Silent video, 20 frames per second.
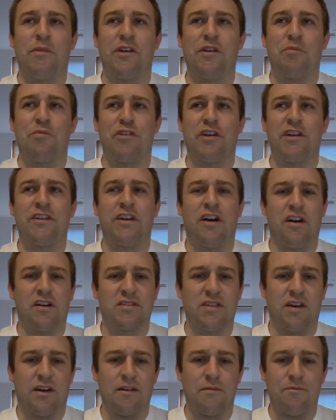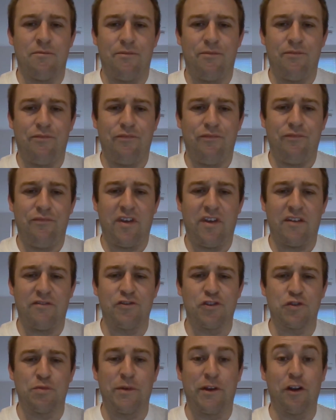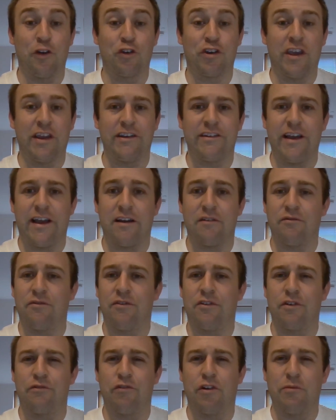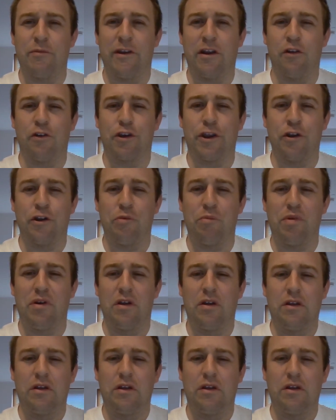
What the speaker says: pretty dark time. I've just been looking down, not really been looking up.